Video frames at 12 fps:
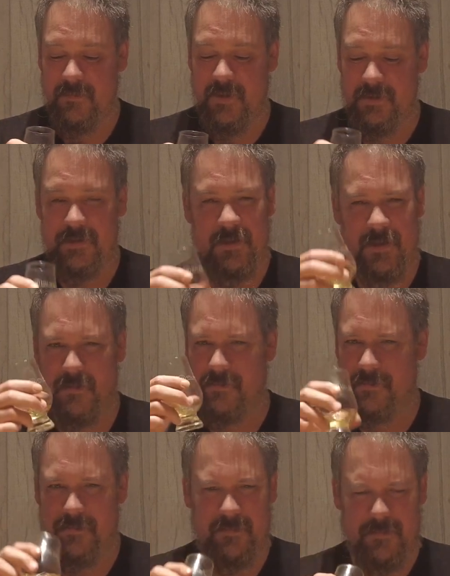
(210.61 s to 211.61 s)
I just
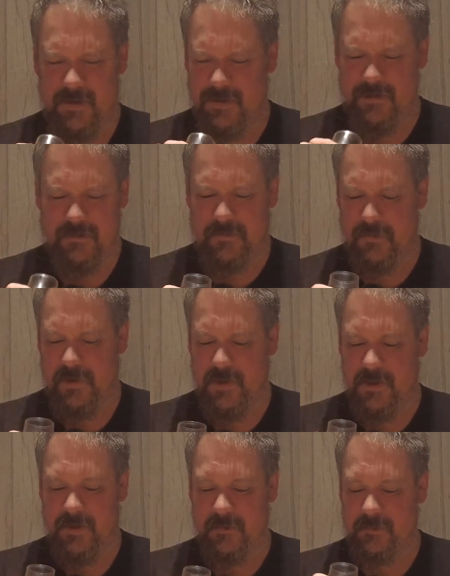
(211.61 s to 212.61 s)
love Laphroaig
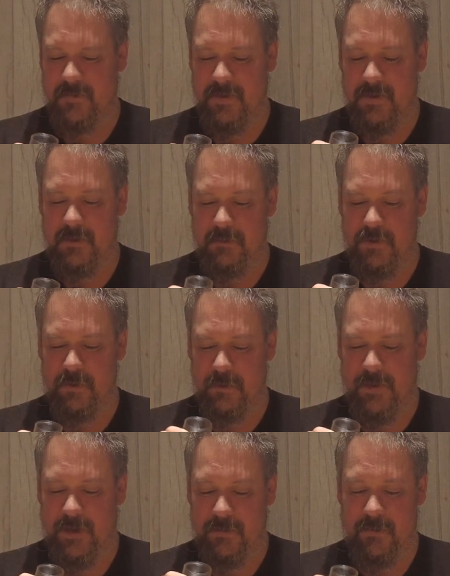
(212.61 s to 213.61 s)
in a bourbon
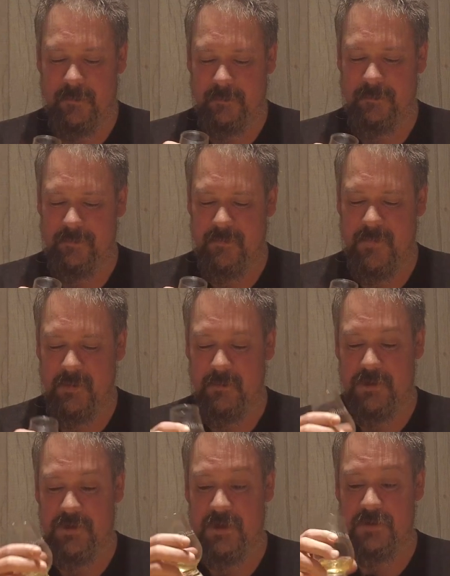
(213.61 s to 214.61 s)
barrel,
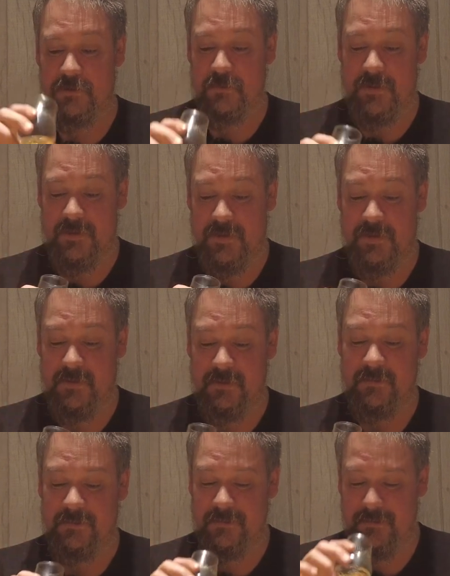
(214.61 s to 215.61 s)
which I assume this is.
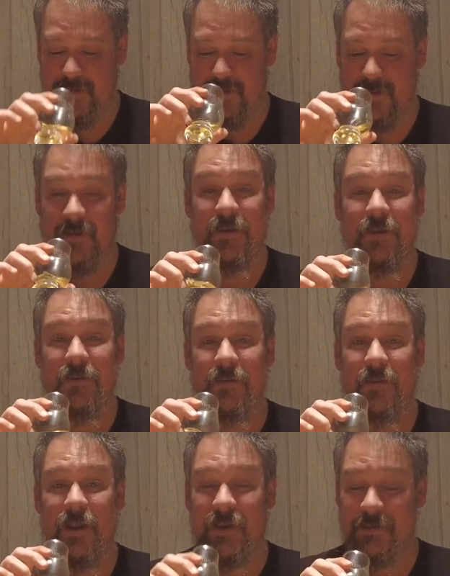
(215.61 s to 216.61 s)

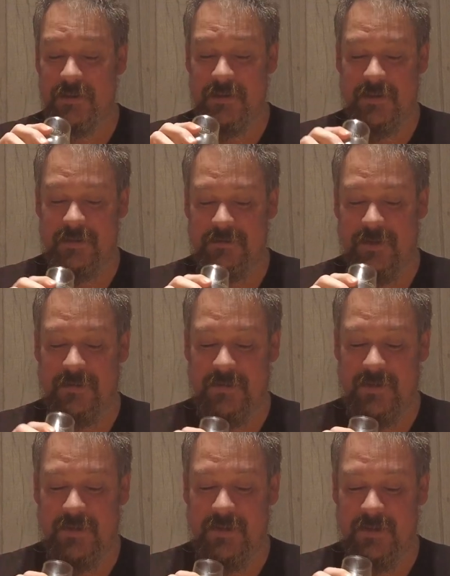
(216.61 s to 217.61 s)
Right, let's just get straight
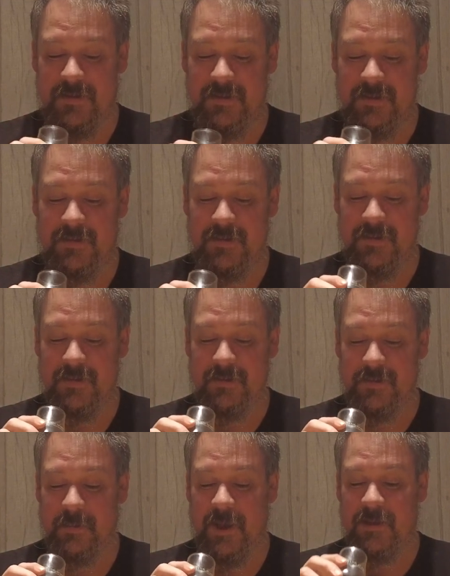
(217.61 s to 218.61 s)

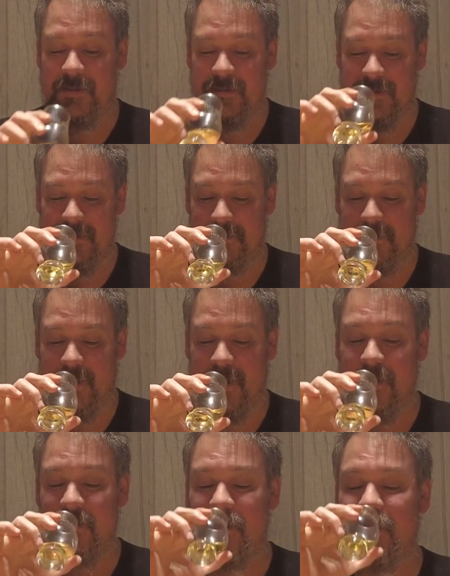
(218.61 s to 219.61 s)
on the palate and see what we
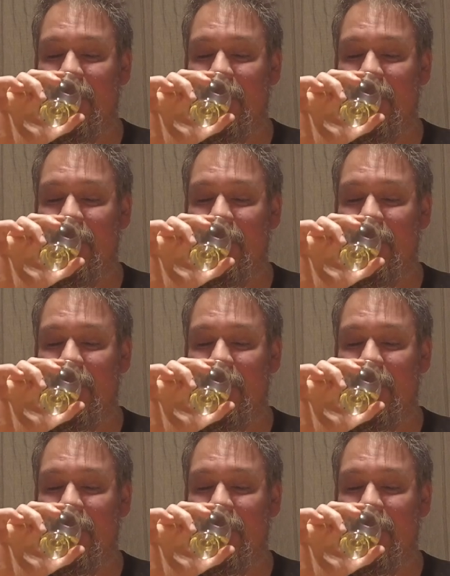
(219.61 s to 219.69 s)
get.